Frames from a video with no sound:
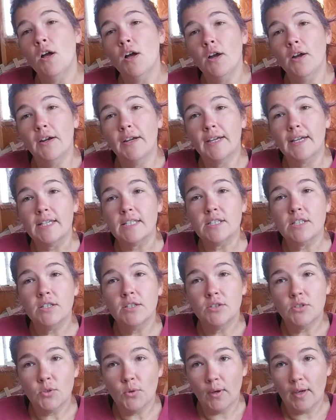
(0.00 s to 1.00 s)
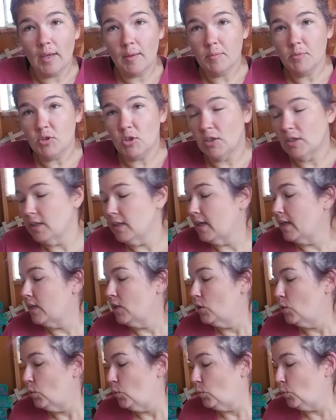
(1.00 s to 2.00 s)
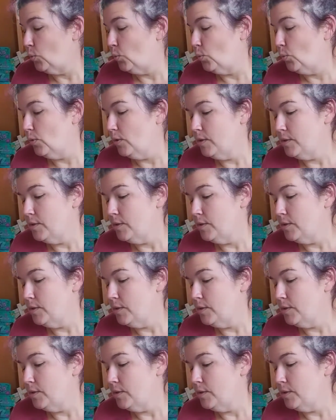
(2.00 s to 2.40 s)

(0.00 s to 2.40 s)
Alright guys, so I am starting a new